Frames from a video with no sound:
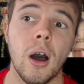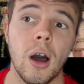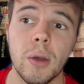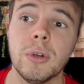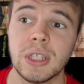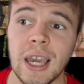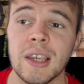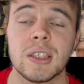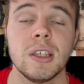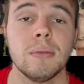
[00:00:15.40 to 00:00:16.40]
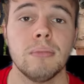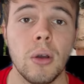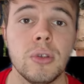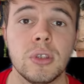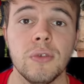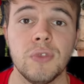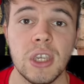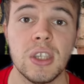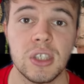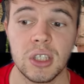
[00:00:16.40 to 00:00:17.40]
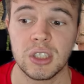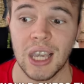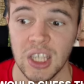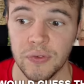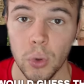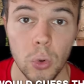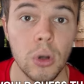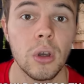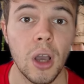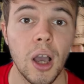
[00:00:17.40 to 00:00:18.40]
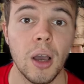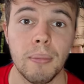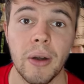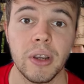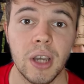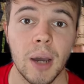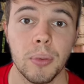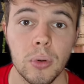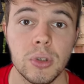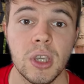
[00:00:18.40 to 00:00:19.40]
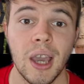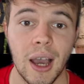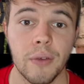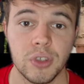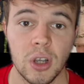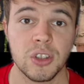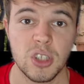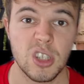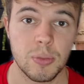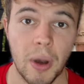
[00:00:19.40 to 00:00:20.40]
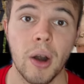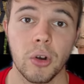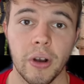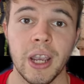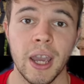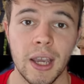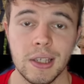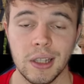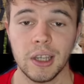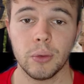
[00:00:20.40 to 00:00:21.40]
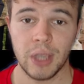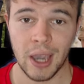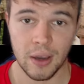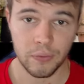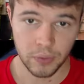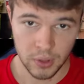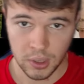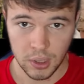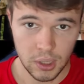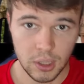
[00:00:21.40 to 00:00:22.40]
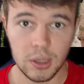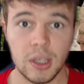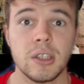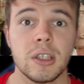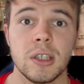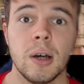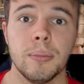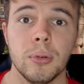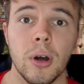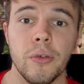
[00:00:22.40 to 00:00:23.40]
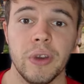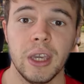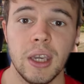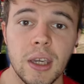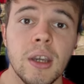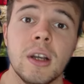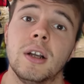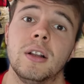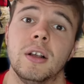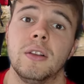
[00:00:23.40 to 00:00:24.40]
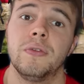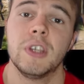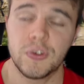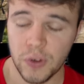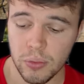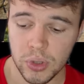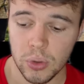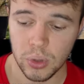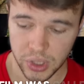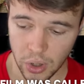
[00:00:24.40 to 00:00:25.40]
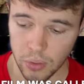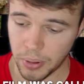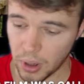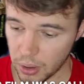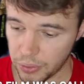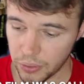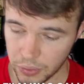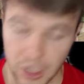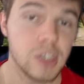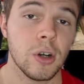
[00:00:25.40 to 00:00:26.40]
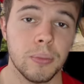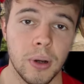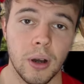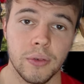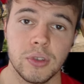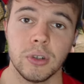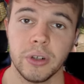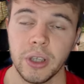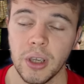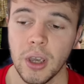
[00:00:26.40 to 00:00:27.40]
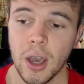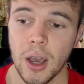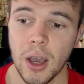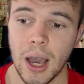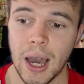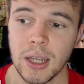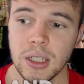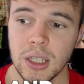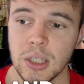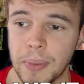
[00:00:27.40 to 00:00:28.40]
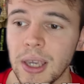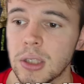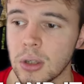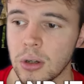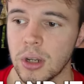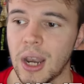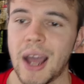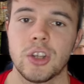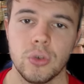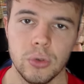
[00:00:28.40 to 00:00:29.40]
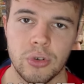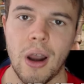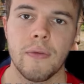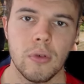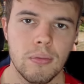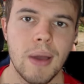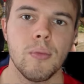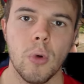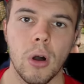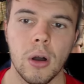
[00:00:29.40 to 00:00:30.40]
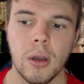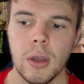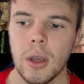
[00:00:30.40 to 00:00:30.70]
I would guess that most of the successful married couples have started to sprout grey hairs, like we have this example over here. This film was called Salt Path, The Salt Path, sorry, and it is based on an actual travel memoir.